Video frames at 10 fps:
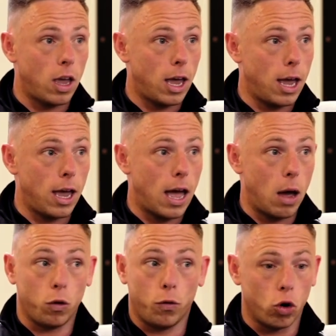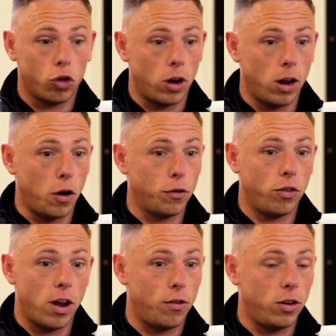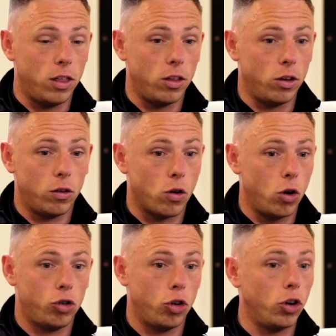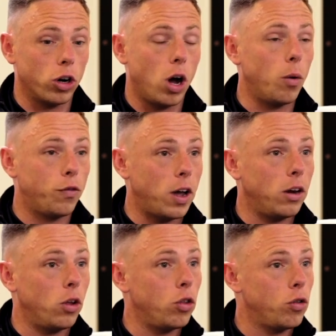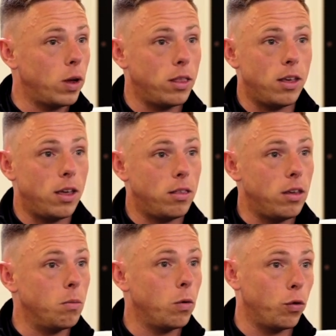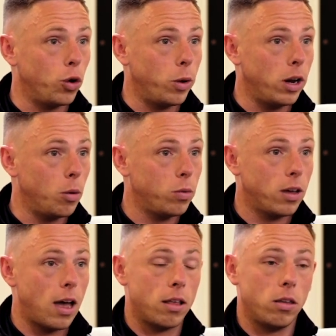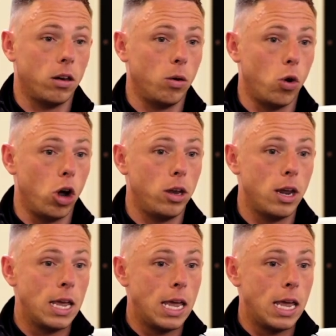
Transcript: I was fortunate enough to referee the Scottish Junior Cup final in 2018 before I went up to Category 1.